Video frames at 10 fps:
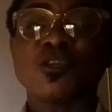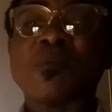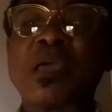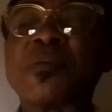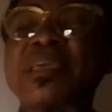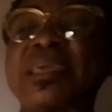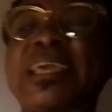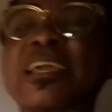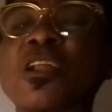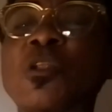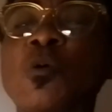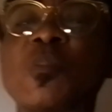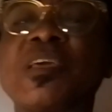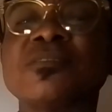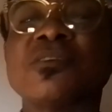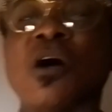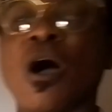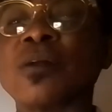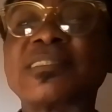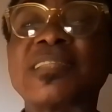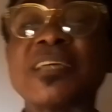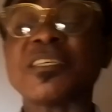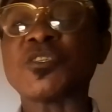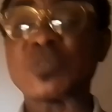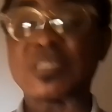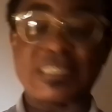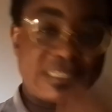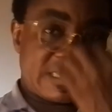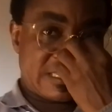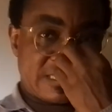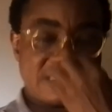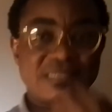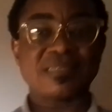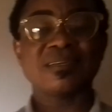you may be including unnecessary details